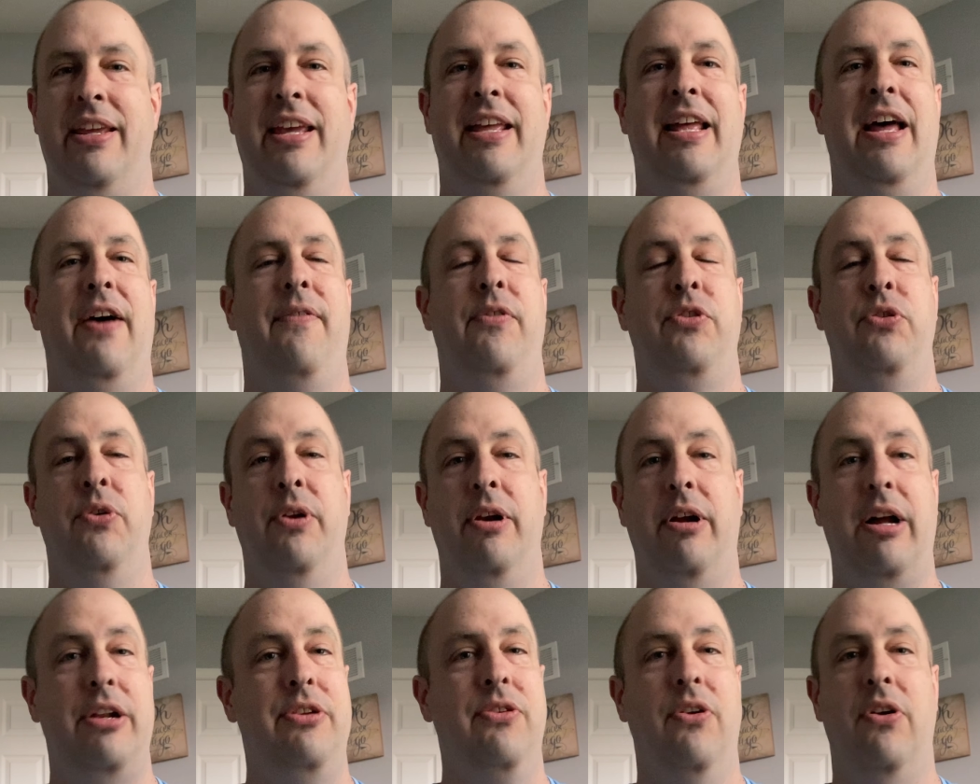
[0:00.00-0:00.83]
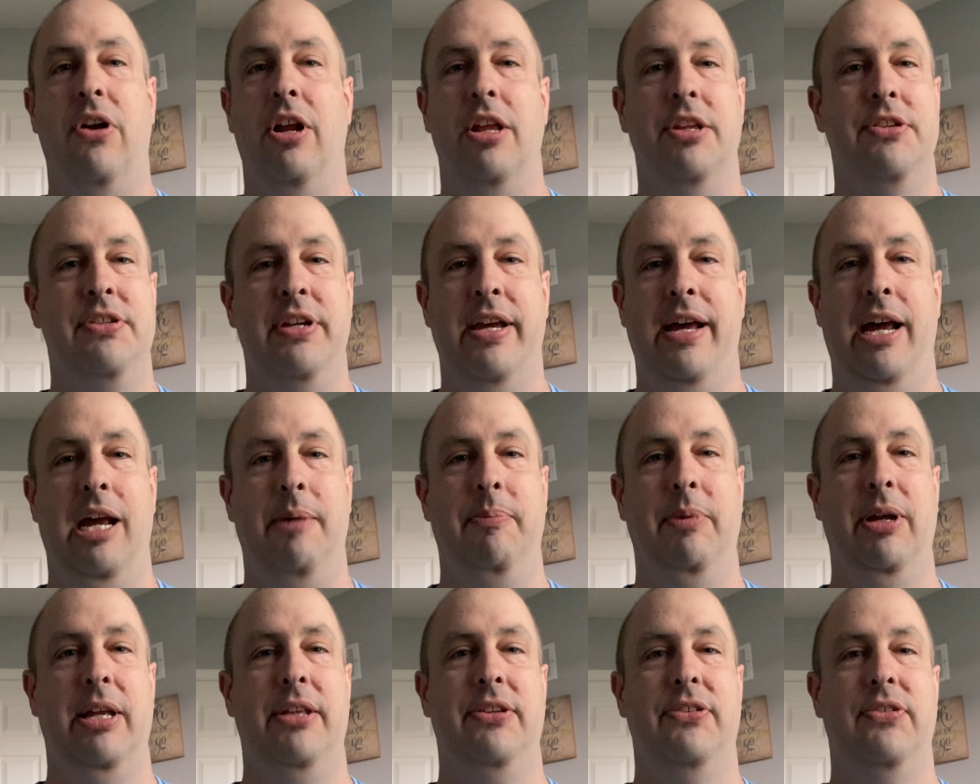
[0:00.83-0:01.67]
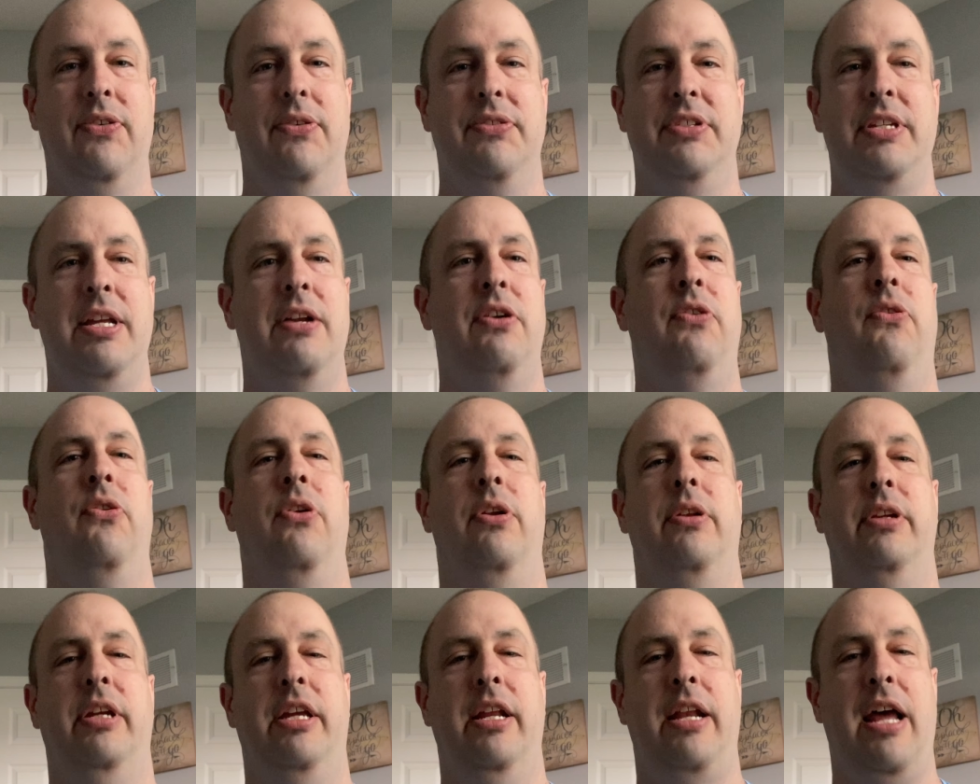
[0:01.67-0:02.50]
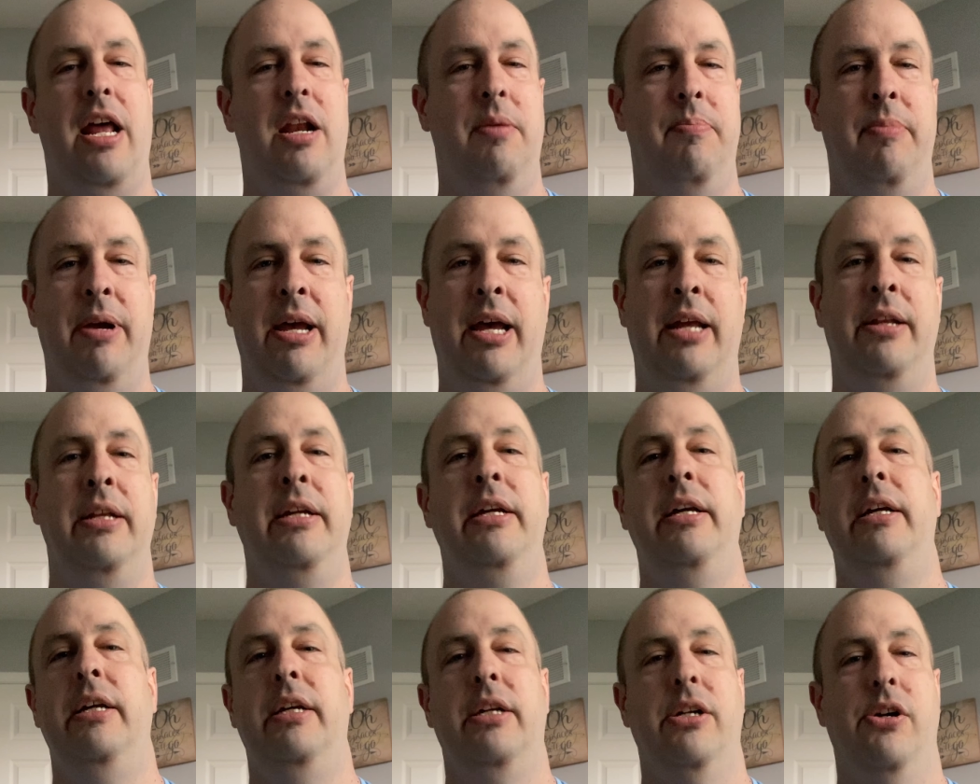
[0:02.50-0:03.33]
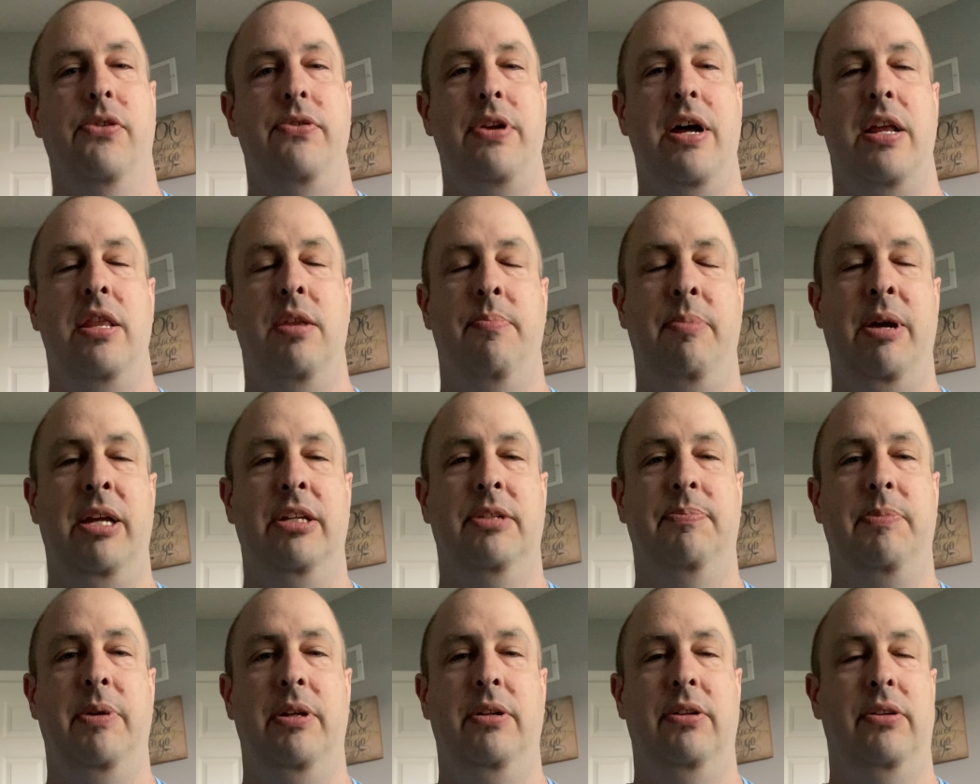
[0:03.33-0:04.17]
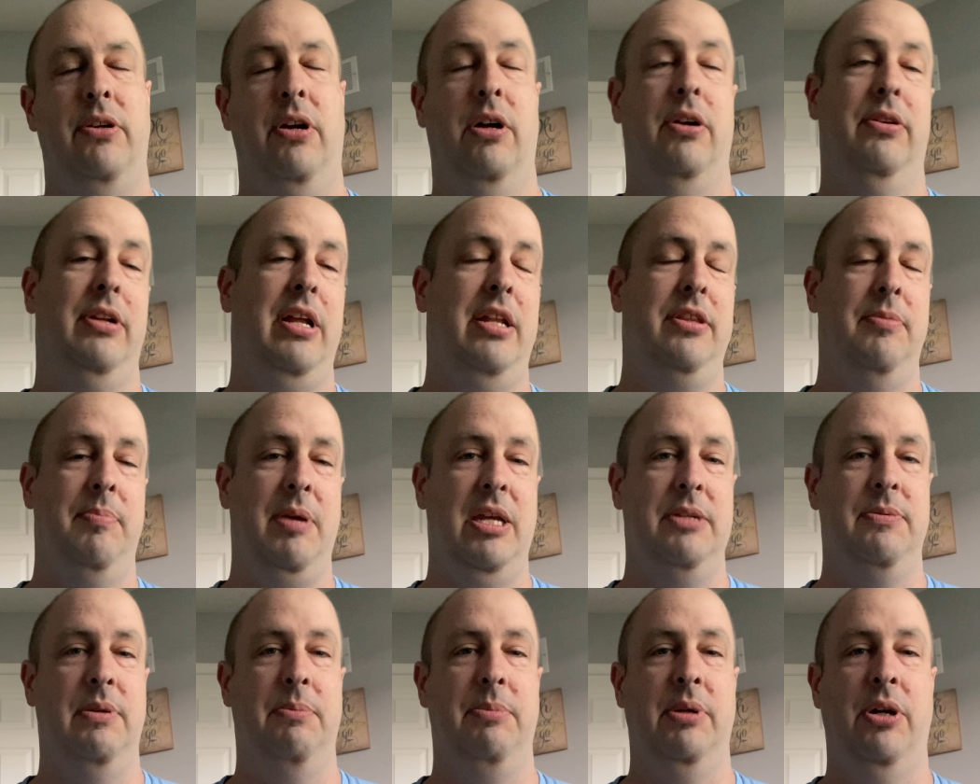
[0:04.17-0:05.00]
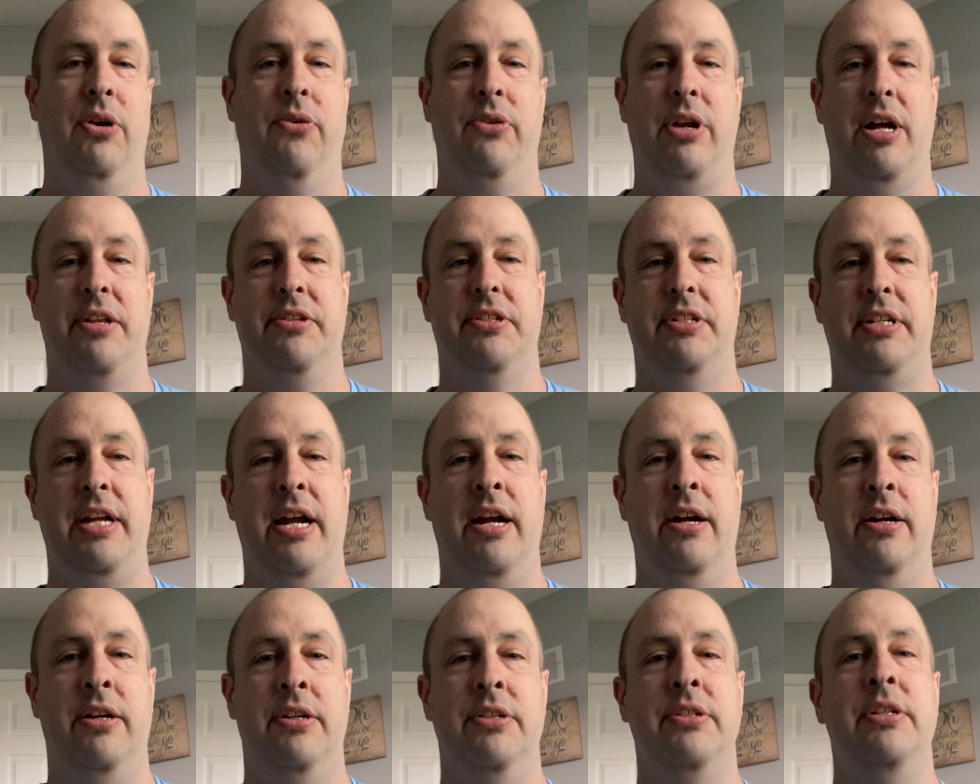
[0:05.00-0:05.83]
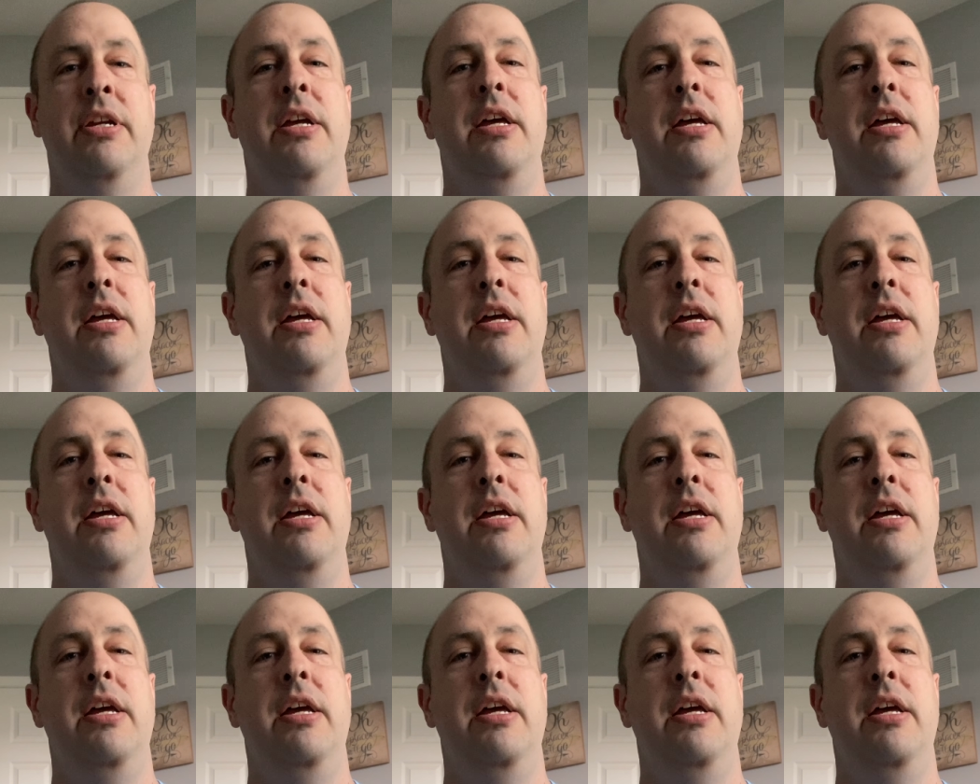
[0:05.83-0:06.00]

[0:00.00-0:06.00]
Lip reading: Yeah, I do it all the time. And so instead of getting out of bed, go down the basement, or not the basement, but going downstairs